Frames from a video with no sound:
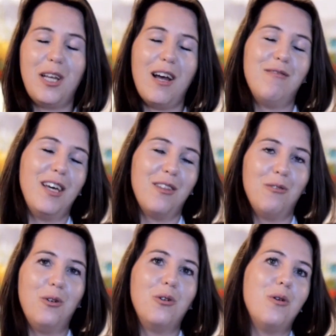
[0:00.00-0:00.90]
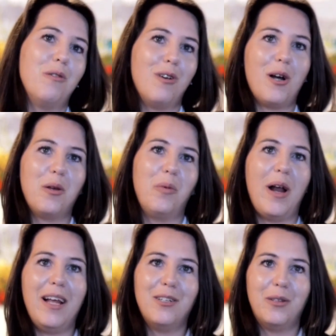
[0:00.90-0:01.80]
to have the other logo of our other
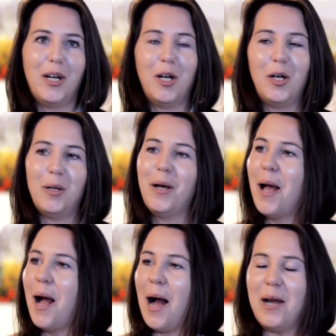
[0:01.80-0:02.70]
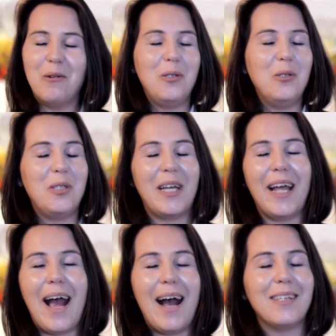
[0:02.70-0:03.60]
brand on there, and I always used to
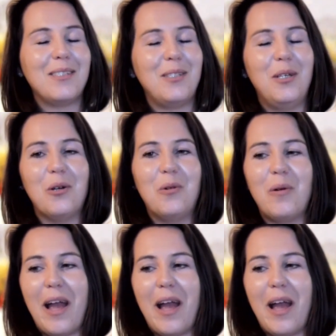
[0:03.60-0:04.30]
get asked, you know,